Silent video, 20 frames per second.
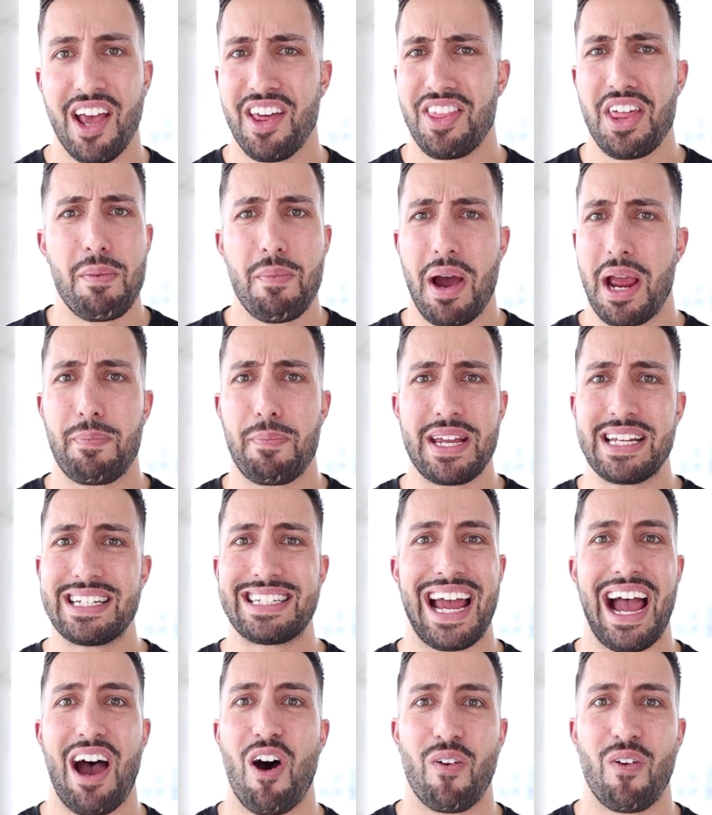They might be
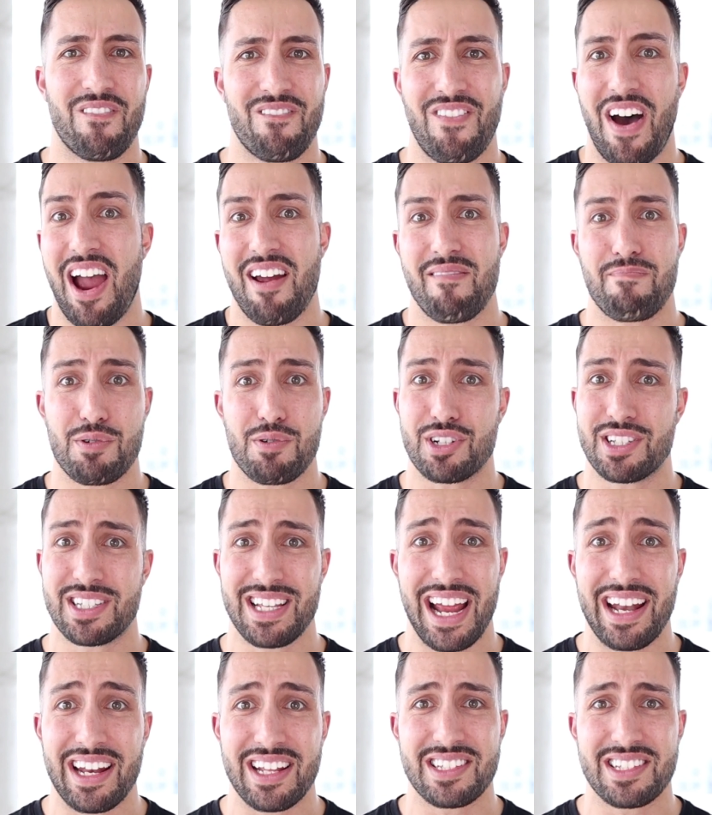down
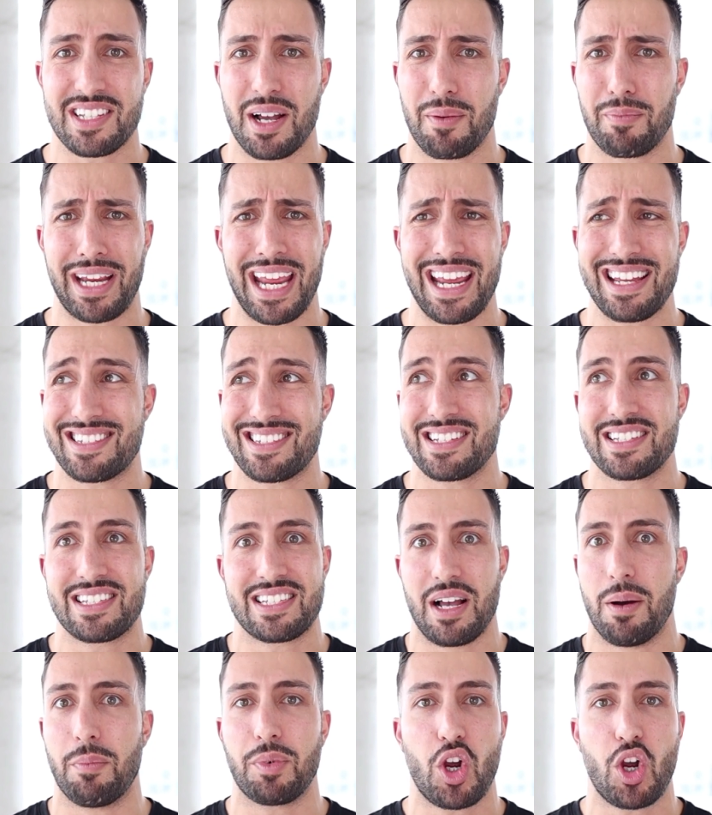5% in some cases.
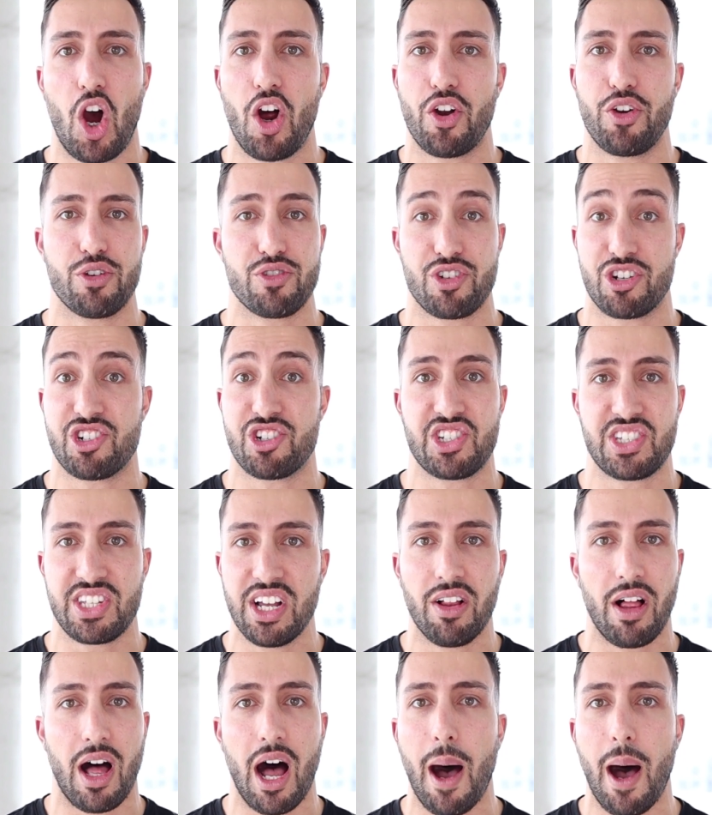Some condos are
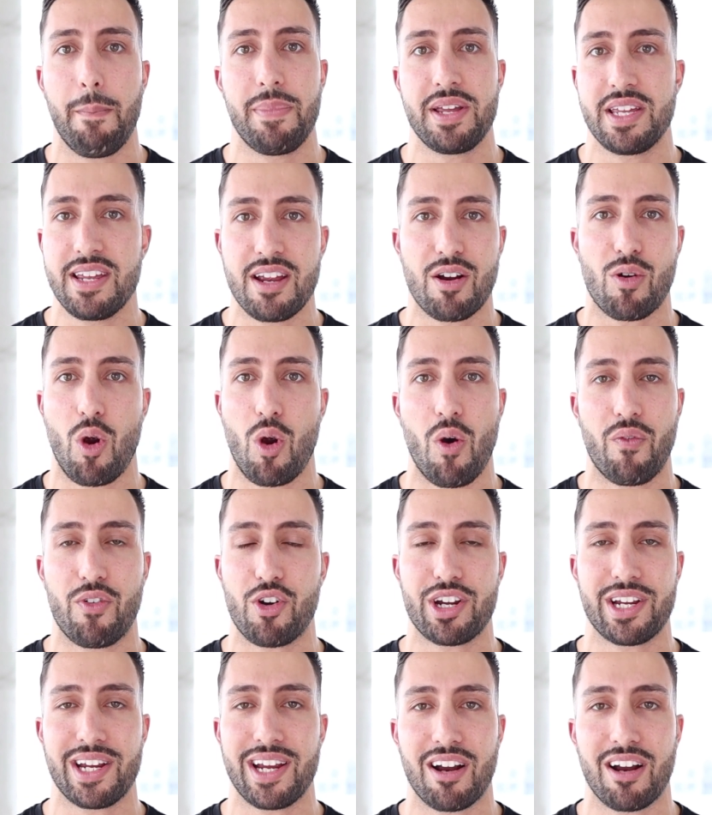still up year
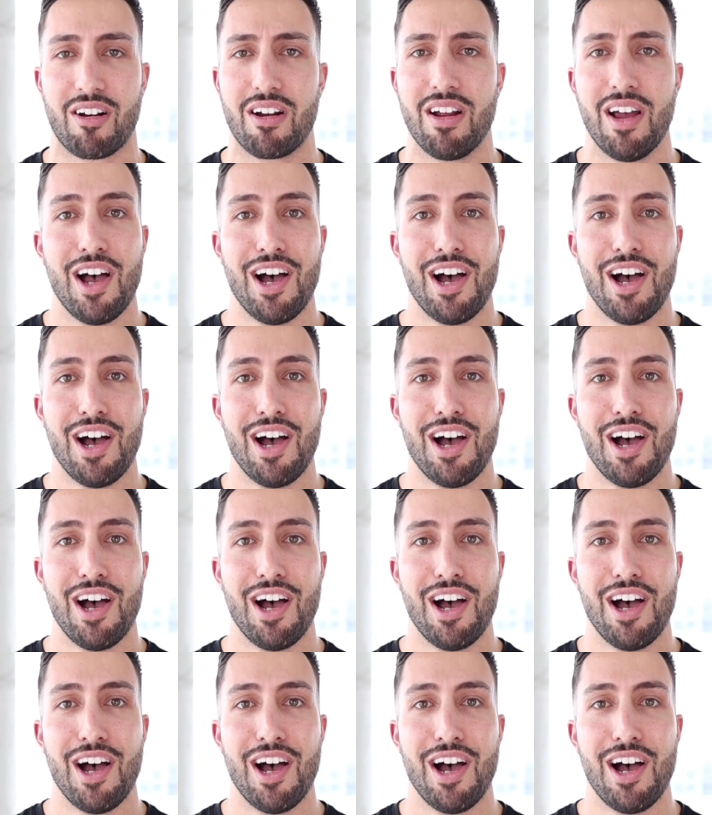over year.